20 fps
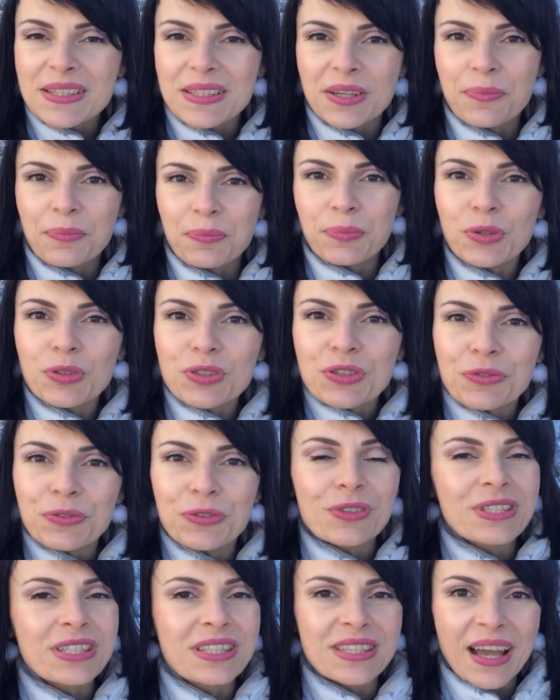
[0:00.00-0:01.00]
a
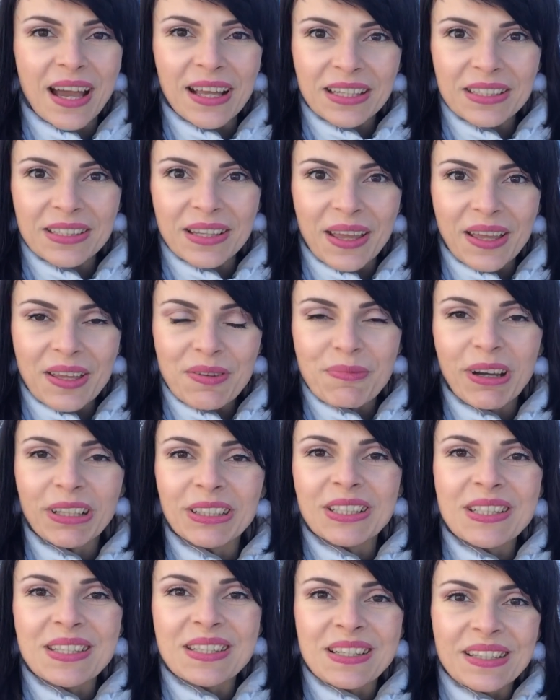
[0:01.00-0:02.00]
beautiful sunny day,
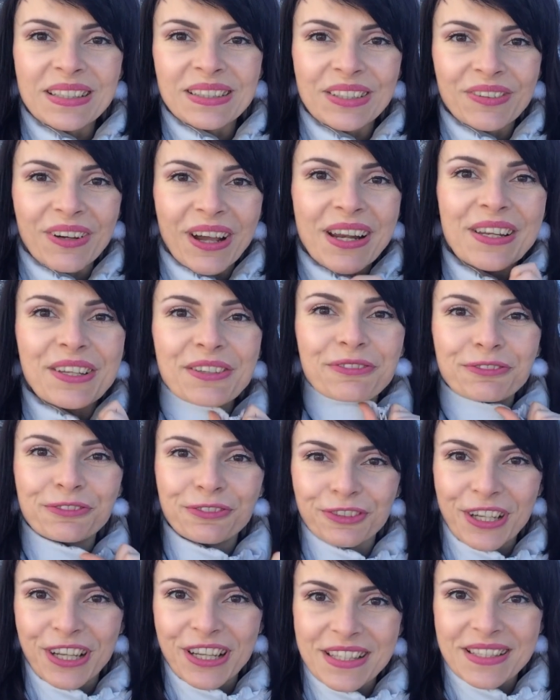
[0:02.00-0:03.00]
but it's literally
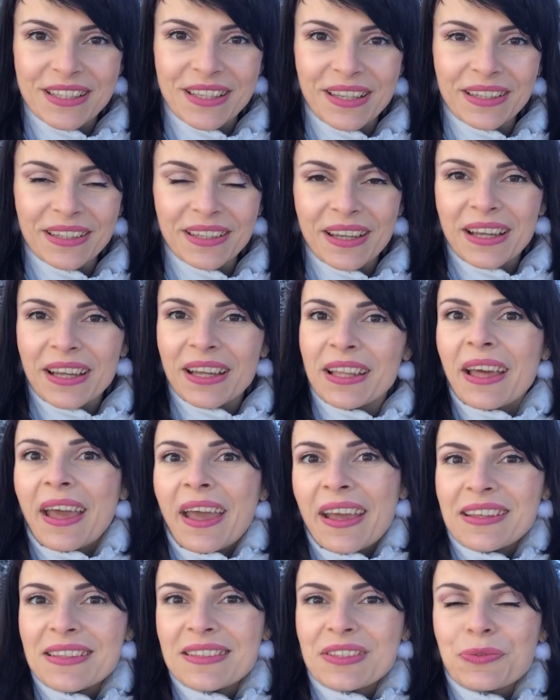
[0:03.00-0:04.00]
freezing.
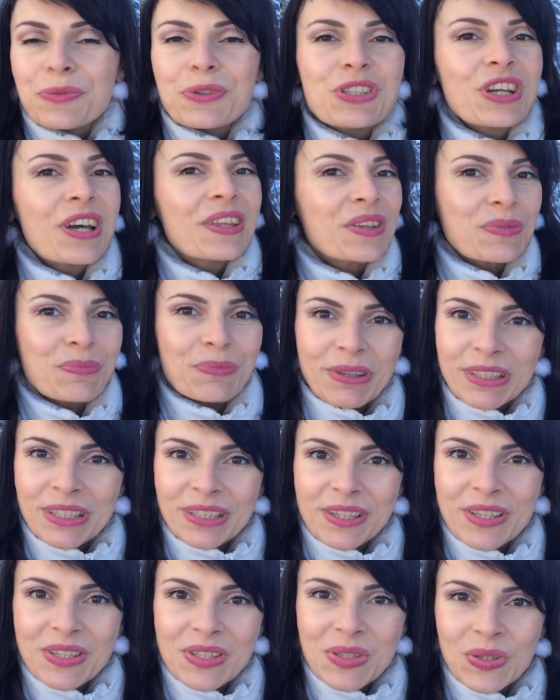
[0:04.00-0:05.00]
Hence, which other
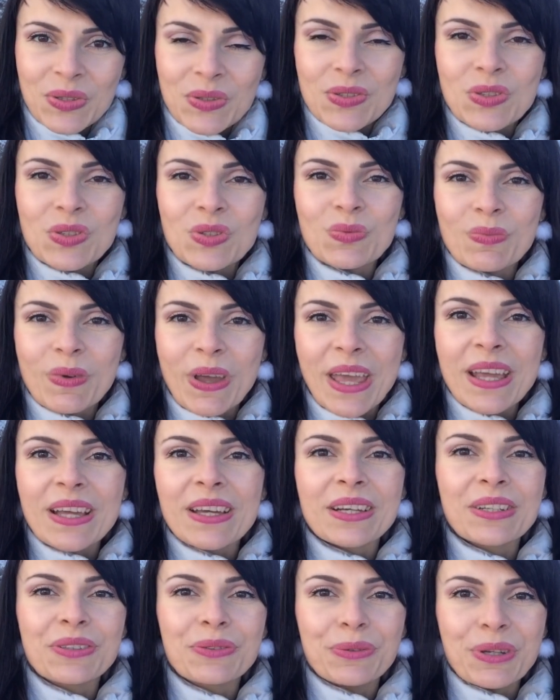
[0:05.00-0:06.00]
better excuse to
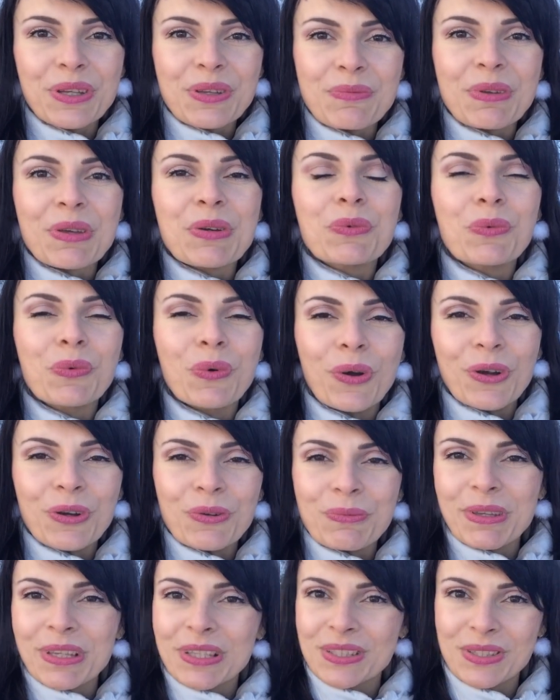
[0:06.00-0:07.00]
make a creamy
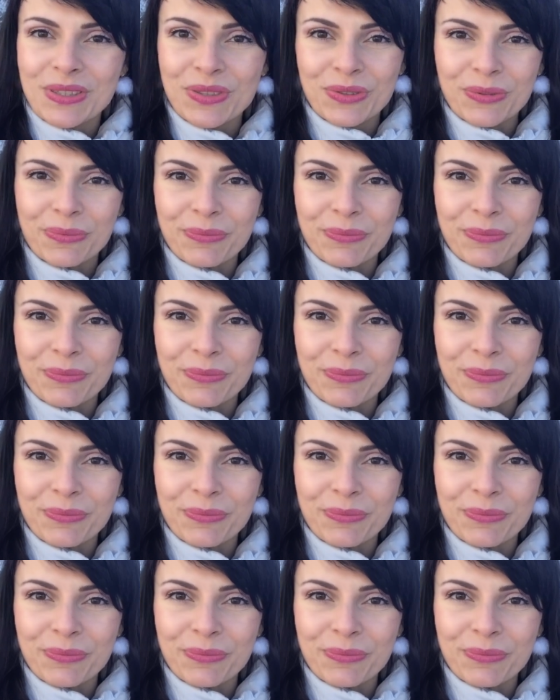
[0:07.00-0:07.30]
warming soup?